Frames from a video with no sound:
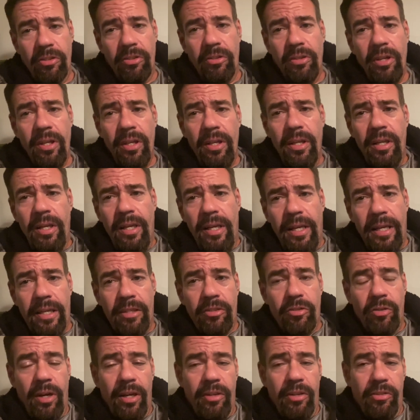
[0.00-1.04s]
and,
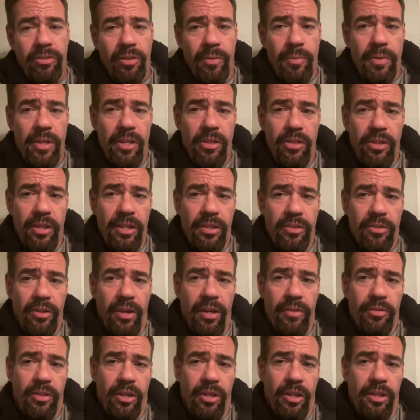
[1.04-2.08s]
and try some of the things
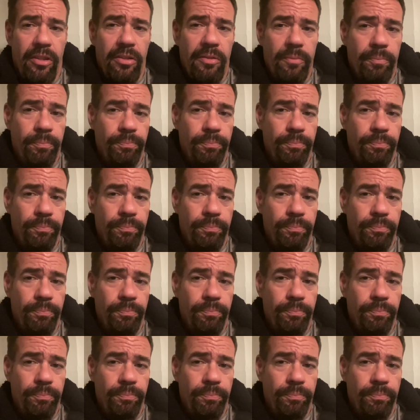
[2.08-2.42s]
I've done.